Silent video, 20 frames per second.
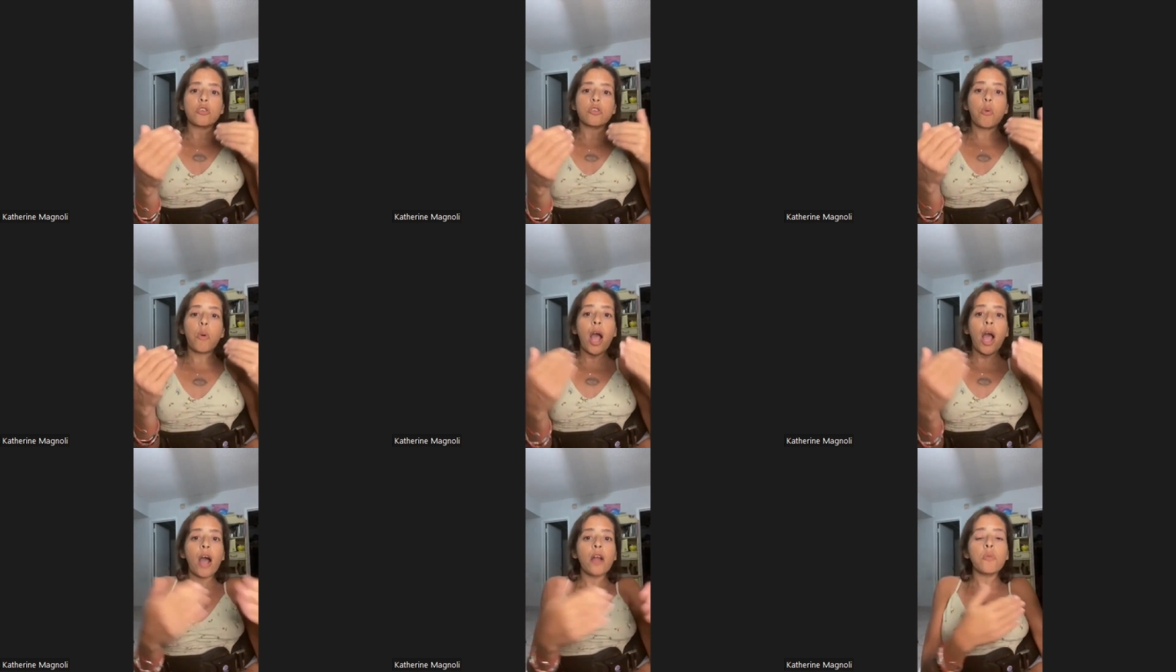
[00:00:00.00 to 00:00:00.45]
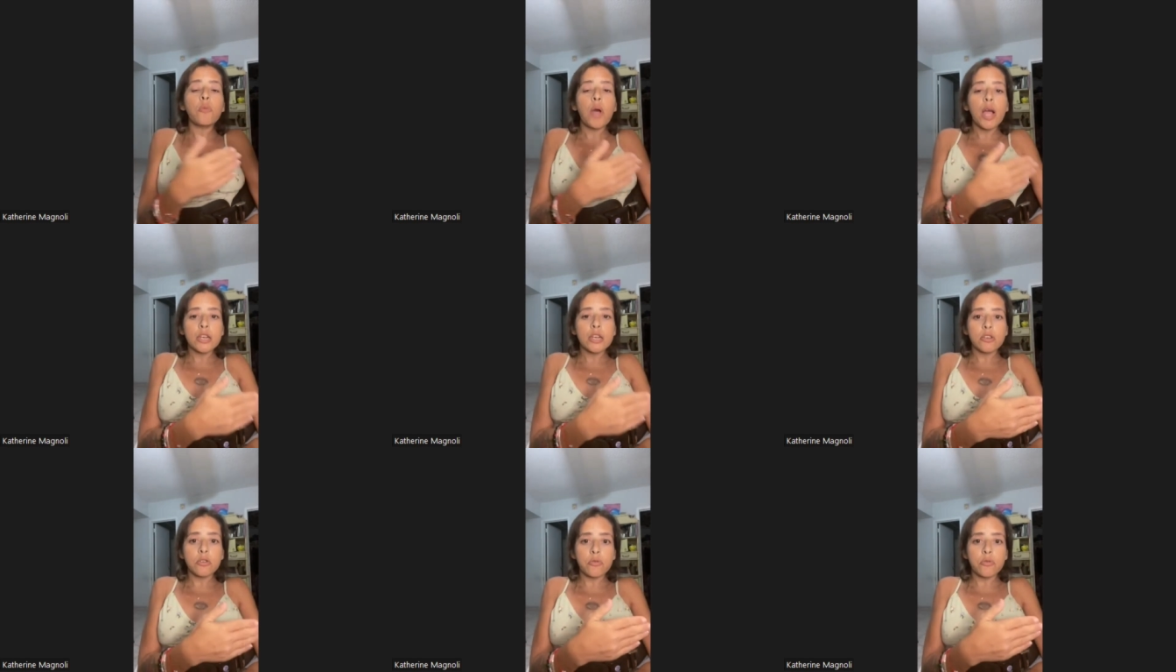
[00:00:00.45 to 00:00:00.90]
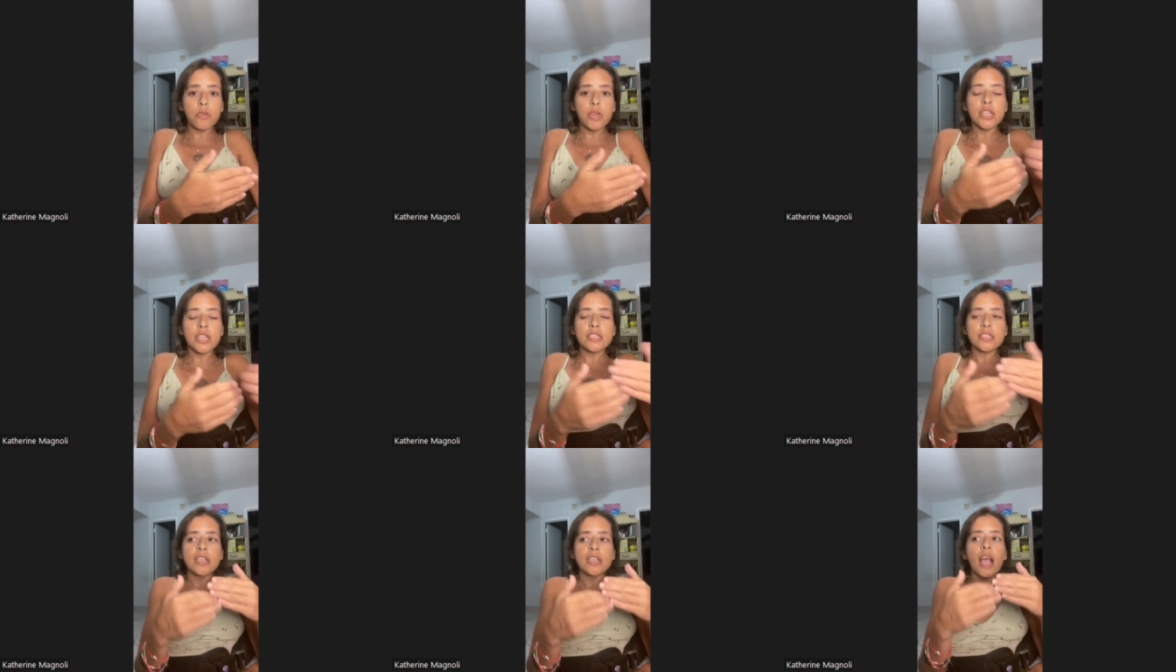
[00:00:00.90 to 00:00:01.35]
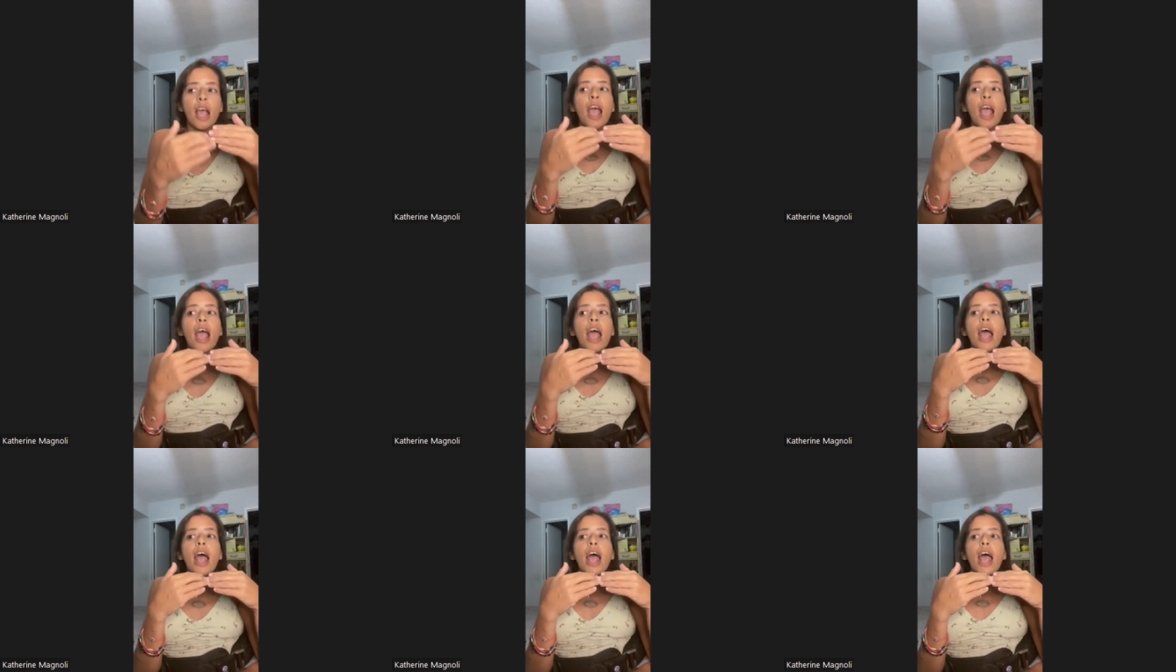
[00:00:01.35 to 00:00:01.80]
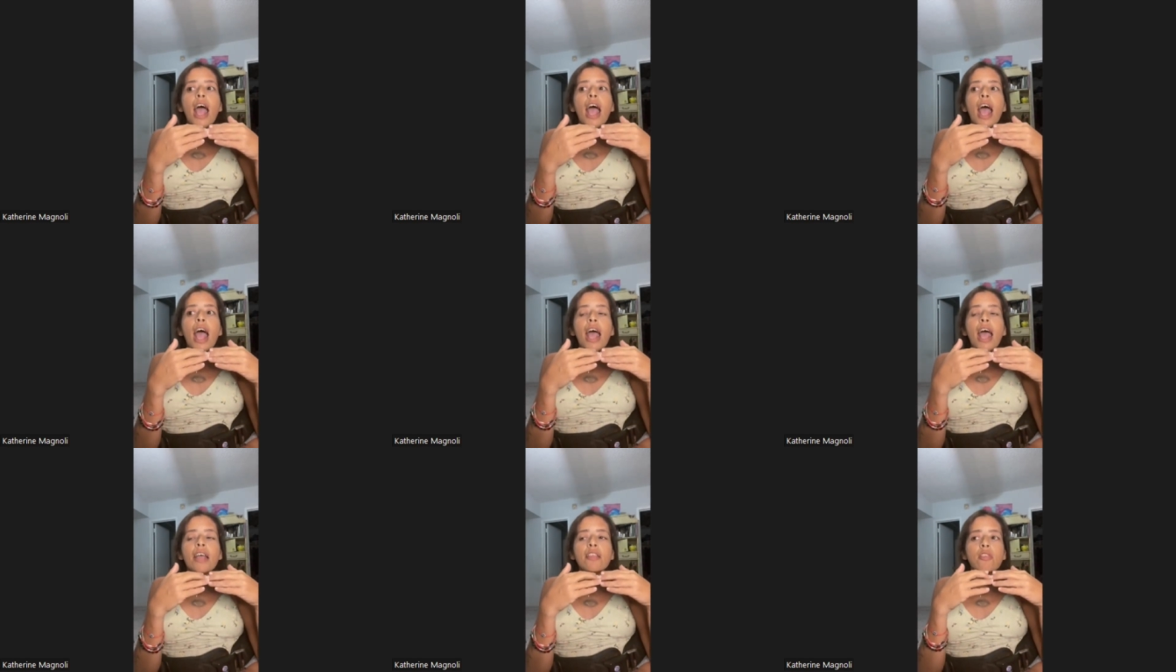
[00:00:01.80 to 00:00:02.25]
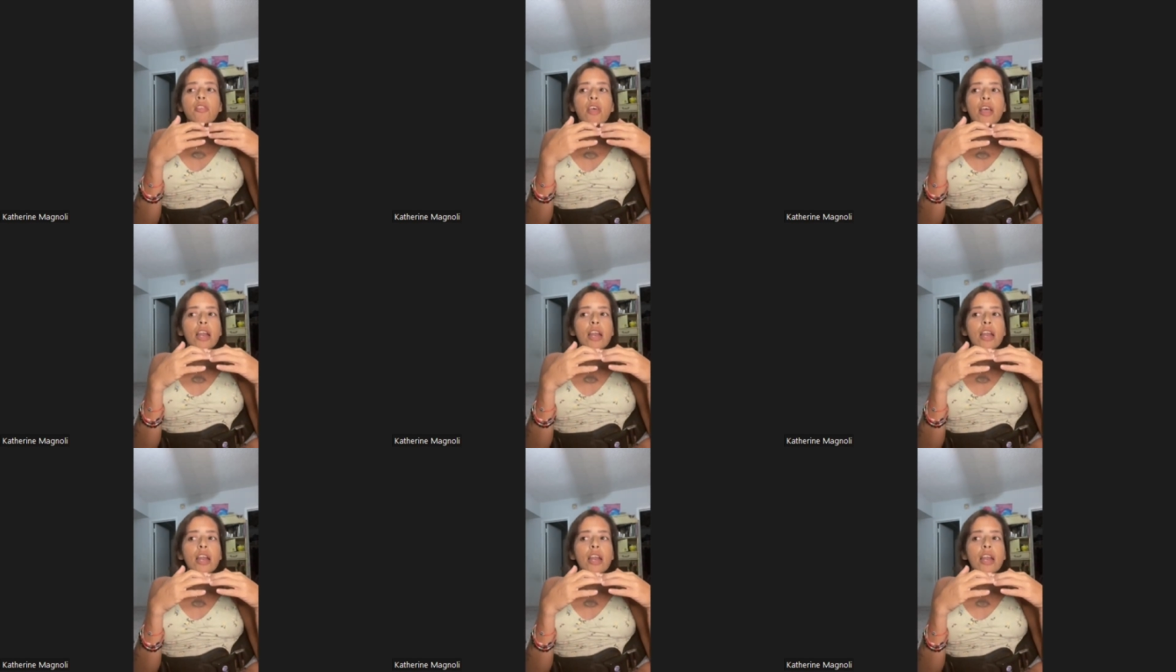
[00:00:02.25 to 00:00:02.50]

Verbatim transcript: So, how do I do this? And